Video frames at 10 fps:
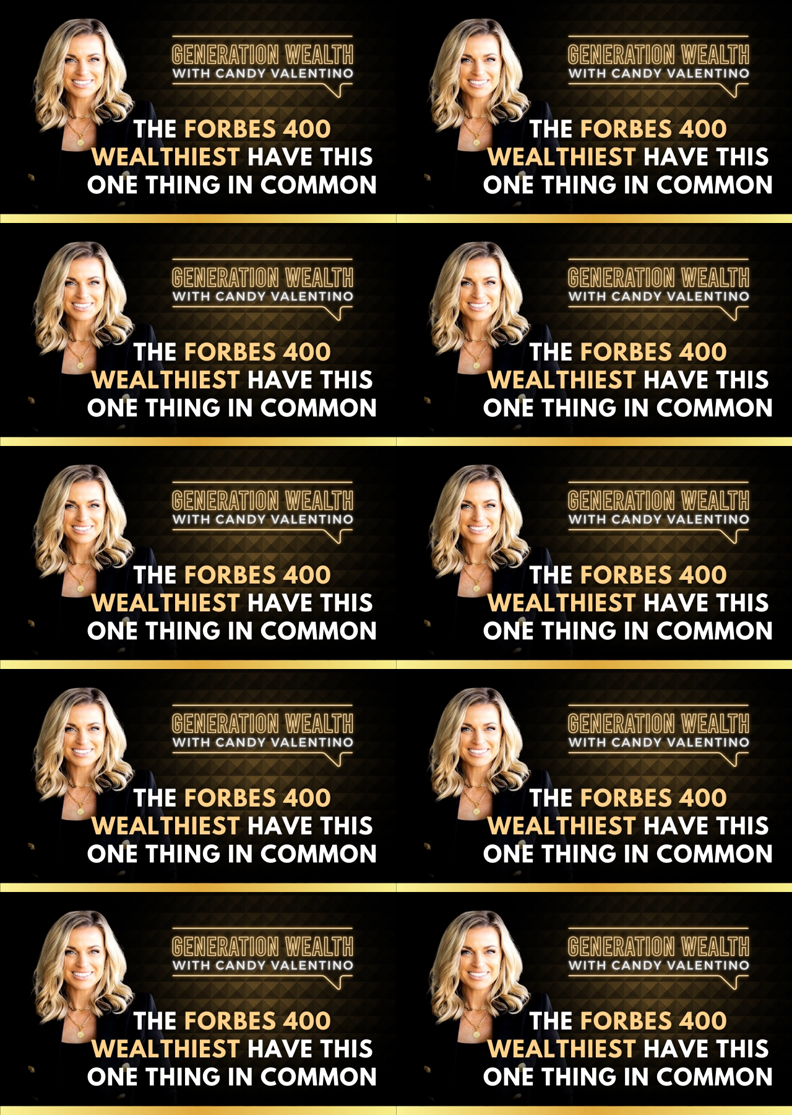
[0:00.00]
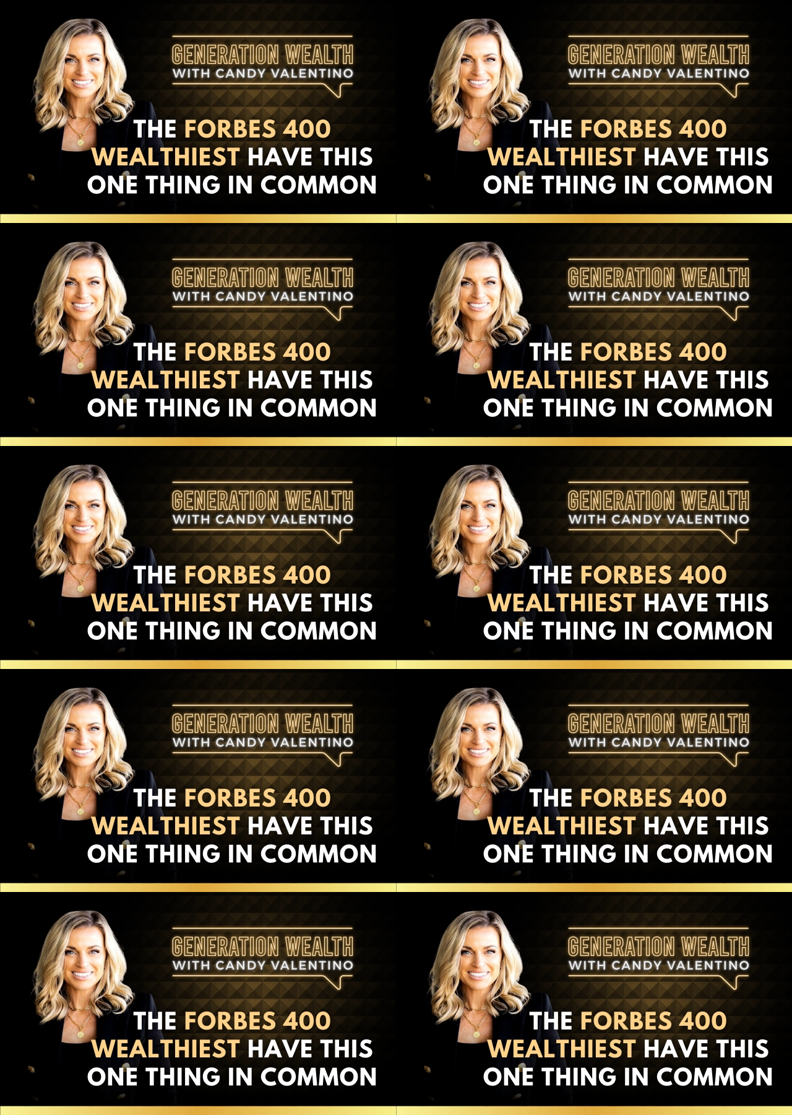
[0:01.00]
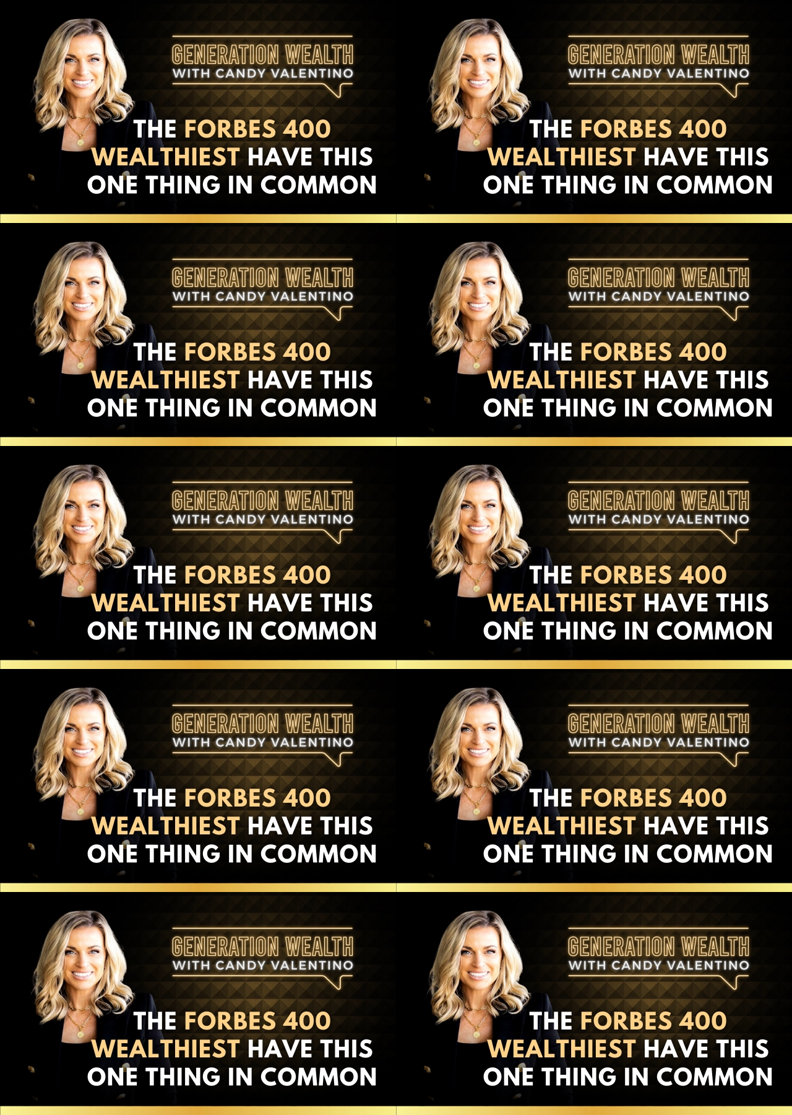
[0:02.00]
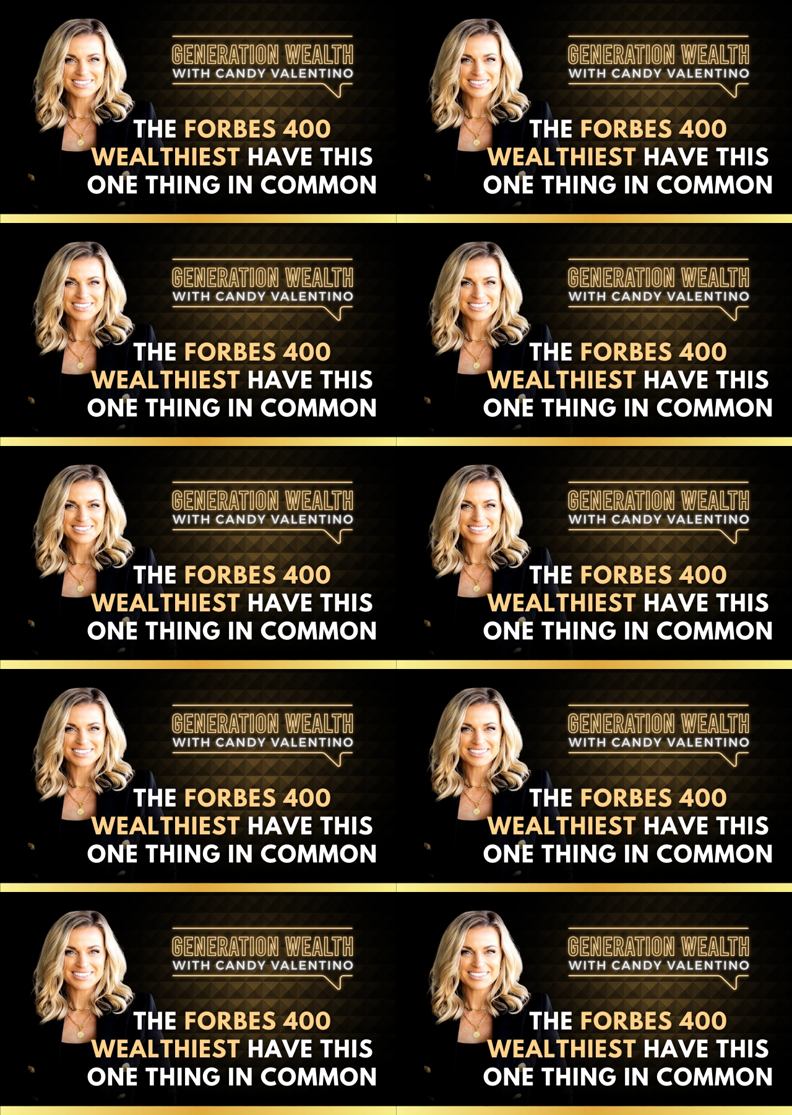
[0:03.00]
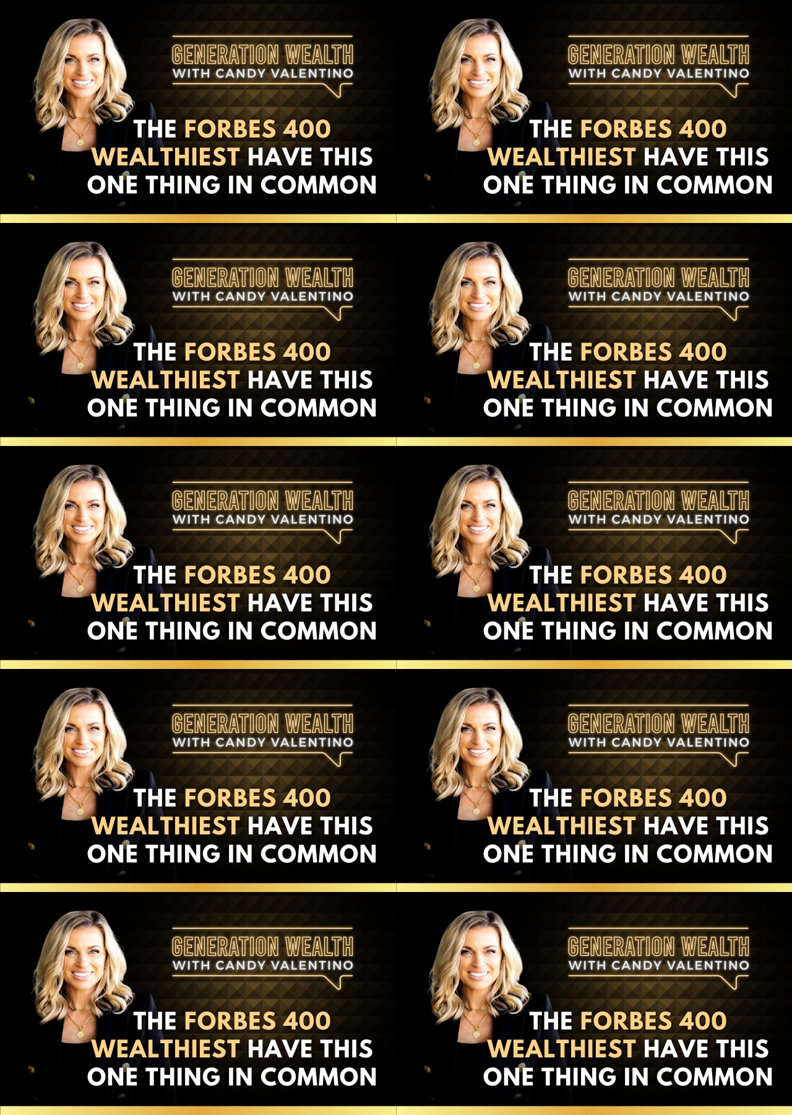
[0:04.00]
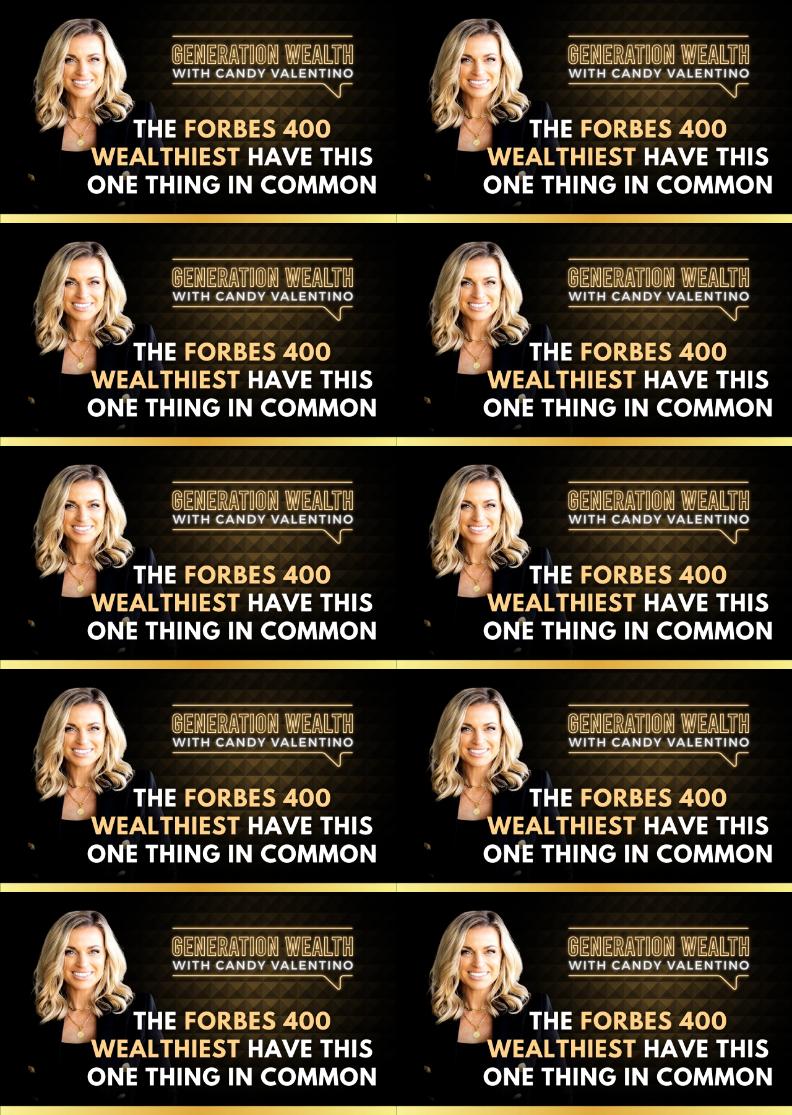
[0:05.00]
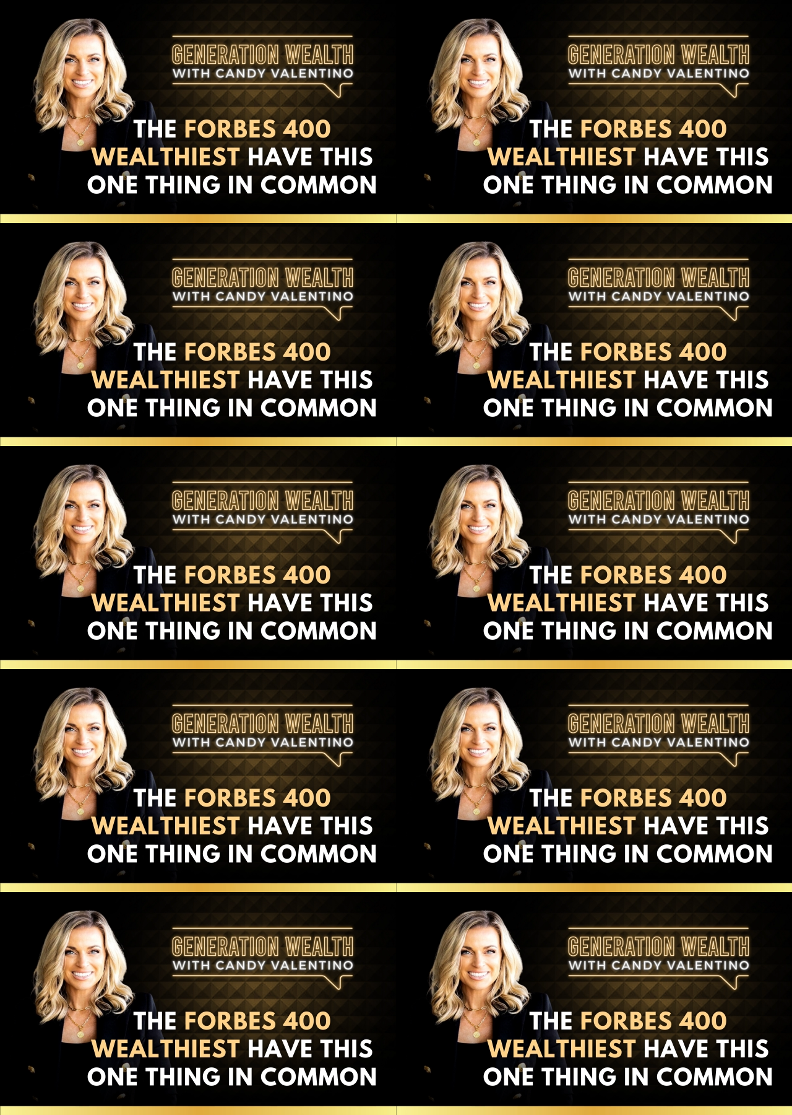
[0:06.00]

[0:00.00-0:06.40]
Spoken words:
(no lip movement)